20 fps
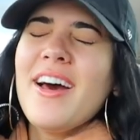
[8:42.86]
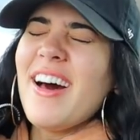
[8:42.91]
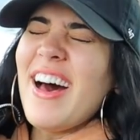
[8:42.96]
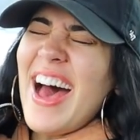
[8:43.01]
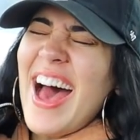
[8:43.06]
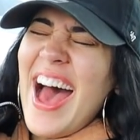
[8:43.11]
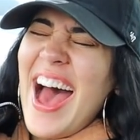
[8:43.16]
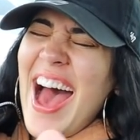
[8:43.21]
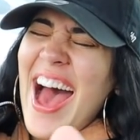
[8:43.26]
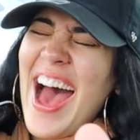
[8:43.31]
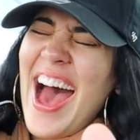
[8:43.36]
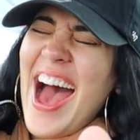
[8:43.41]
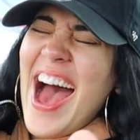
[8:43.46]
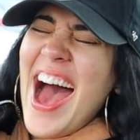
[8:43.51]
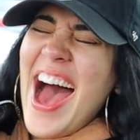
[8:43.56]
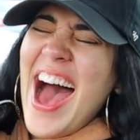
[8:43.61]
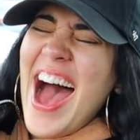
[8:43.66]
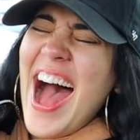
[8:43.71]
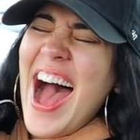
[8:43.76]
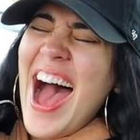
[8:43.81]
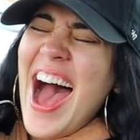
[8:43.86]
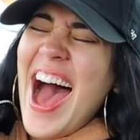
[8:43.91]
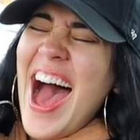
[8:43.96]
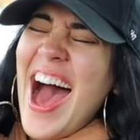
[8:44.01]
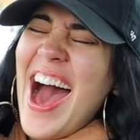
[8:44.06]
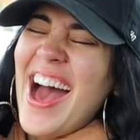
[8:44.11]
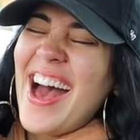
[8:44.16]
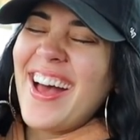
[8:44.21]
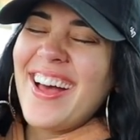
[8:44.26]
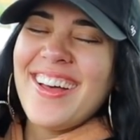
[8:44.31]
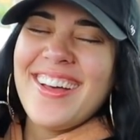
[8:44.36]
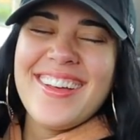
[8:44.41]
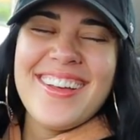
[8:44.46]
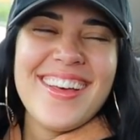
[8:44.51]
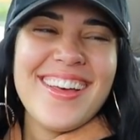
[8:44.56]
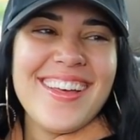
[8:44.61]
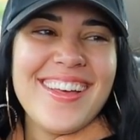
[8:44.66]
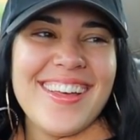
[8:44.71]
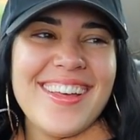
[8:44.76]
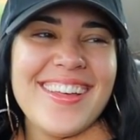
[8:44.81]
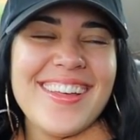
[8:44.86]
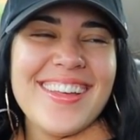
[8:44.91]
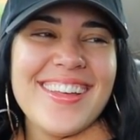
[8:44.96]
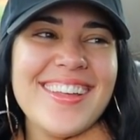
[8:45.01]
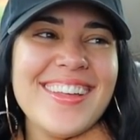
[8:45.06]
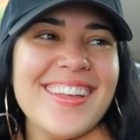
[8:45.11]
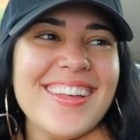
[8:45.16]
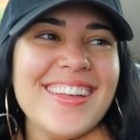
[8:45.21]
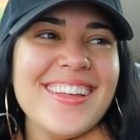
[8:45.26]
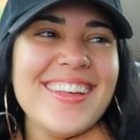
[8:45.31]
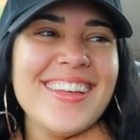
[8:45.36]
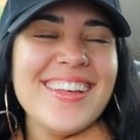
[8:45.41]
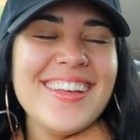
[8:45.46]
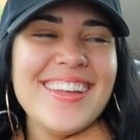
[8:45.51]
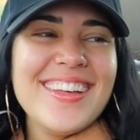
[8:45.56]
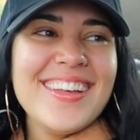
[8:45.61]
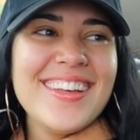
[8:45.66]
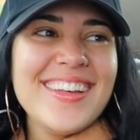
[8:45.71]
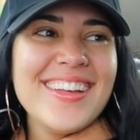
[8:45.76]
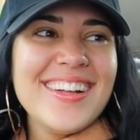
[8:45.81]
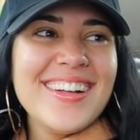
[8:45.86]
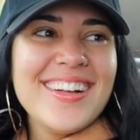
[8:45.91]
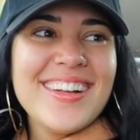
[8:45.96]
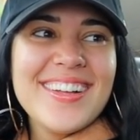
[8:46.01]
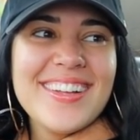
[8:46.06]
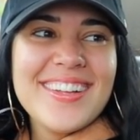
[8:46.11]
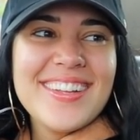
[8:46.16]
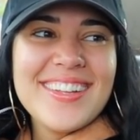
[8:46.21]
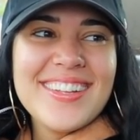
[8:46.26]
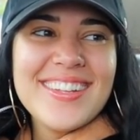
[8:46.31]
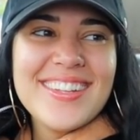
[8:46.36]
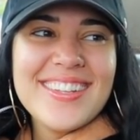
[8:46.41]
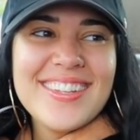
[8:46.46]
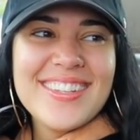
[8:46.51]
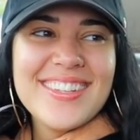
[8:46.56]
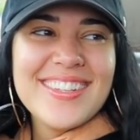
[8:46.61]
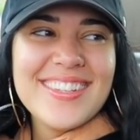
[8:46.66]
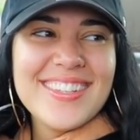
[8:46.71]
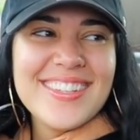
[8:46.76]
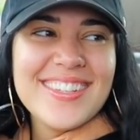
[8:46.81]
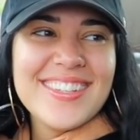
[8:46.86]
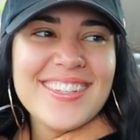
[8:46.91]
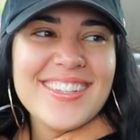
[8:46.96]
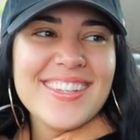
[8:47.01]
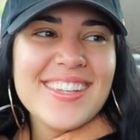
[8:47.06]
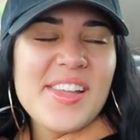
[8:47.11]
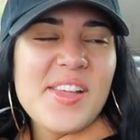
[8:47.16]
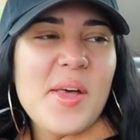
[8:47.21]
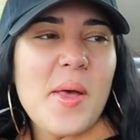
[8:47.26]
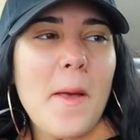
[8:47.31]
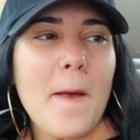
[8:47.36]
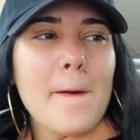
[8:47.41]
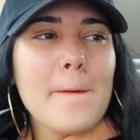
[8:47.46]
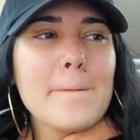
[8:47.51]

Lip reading: This person isn't speaking.